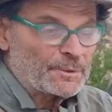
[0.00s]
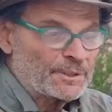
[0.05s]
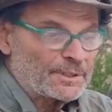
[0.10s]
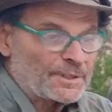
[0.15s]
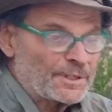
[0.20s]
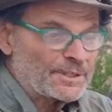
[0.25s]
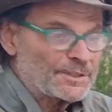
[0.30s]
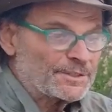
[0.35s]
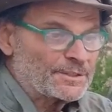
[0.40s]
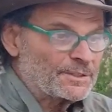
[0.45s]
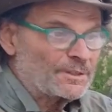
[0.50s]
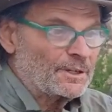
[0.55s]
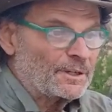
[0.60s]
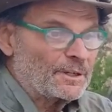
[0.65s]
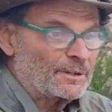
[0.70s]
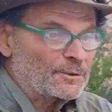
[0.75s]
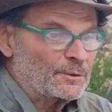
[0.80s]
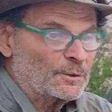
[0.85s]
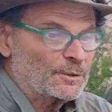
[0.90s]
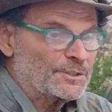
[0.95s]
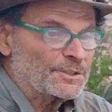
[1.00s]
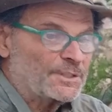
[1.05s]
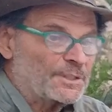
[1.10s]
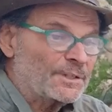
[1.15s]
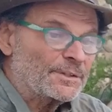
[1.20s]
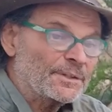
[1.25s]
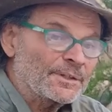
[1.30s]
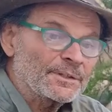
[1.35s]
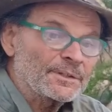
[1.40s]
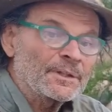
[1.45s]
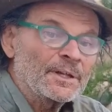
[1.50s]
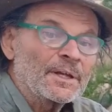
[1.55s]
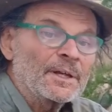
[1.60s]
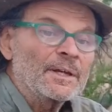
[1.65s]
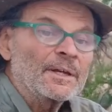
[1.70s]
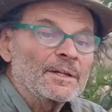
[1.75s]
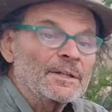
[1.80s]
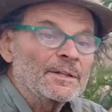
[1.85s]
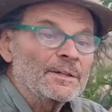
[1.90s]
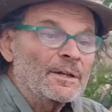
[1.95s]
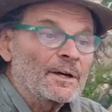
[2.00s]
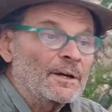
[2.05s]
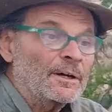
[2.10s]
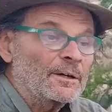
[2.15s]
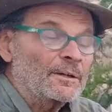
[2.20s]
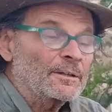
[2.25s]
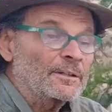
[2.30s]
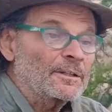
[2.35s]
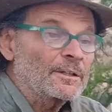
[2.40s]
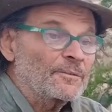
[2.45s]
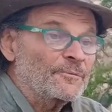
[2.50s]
because you could see that